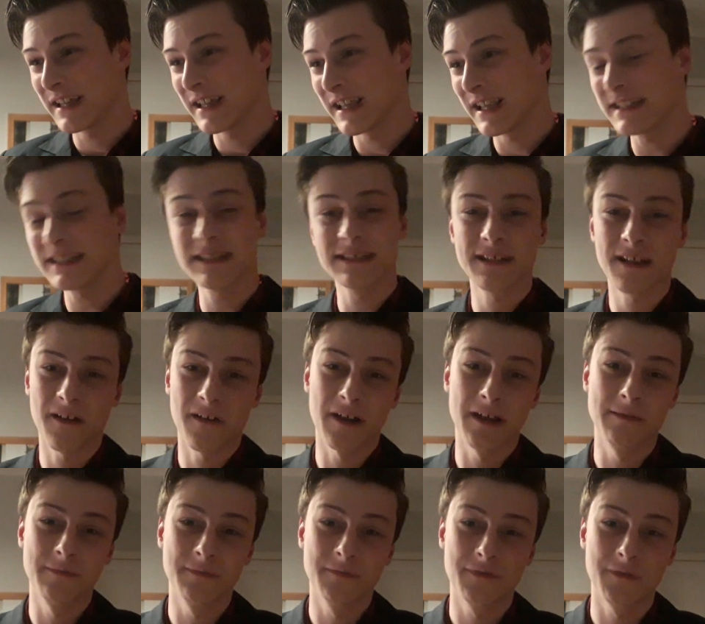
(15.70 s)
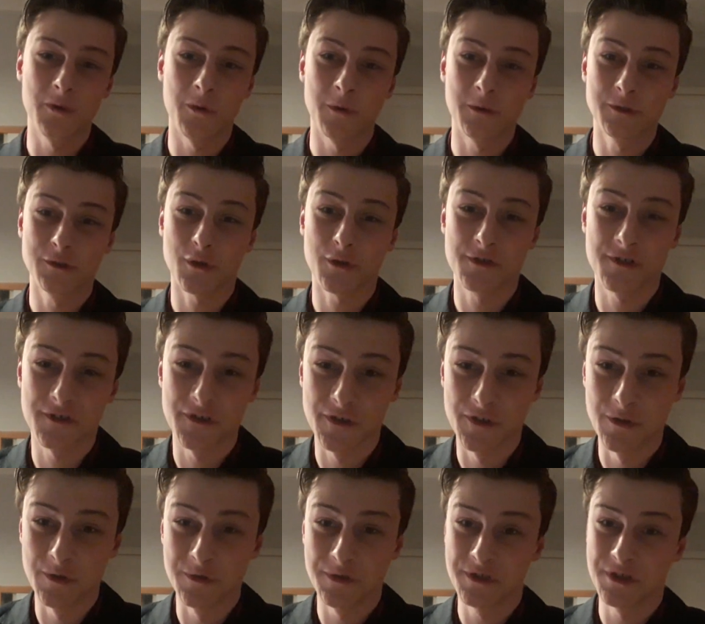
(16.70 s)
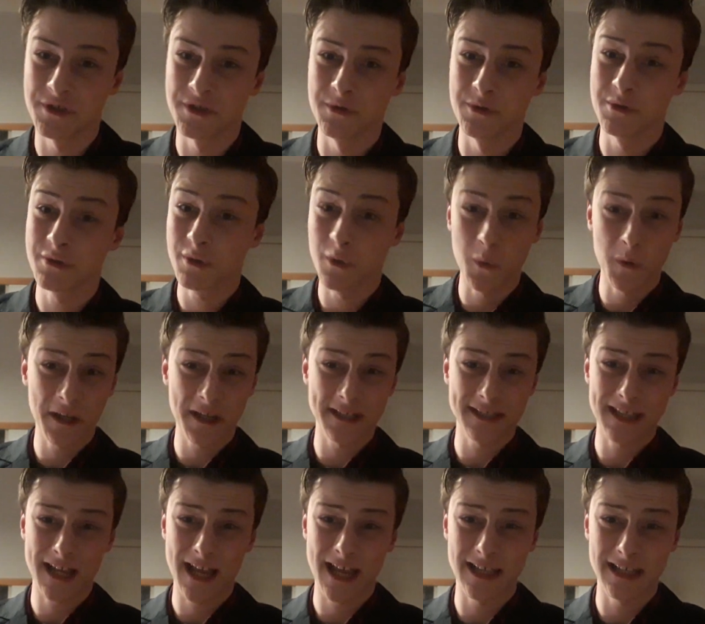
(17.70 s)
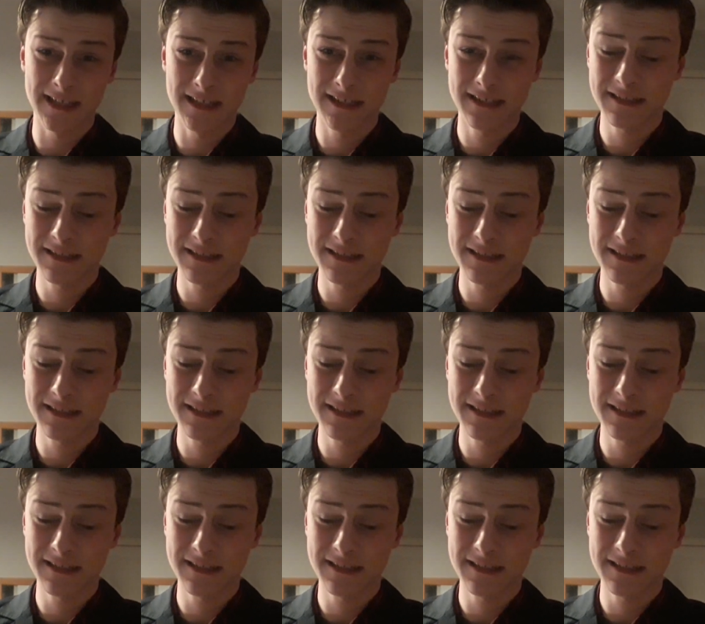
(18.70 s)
is it time for Doctor Who to call it a day?